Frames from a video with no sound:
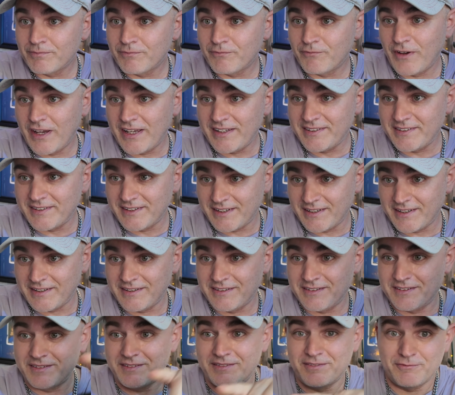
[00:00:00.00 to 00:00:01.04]
facing
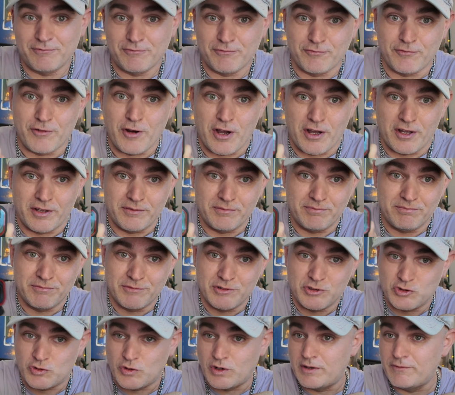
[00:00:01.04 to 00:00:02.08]
front,
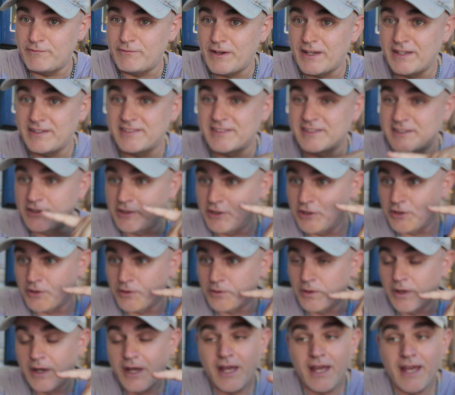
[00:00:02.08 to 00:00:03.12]
screen facing
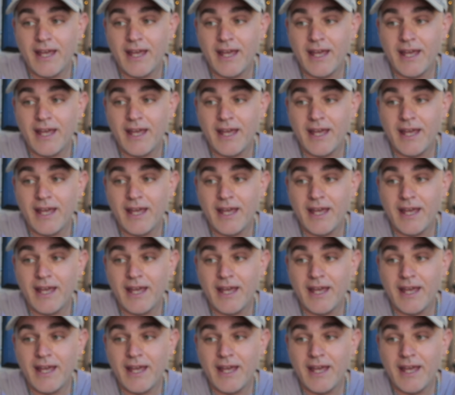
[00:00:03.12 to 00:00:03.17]
you,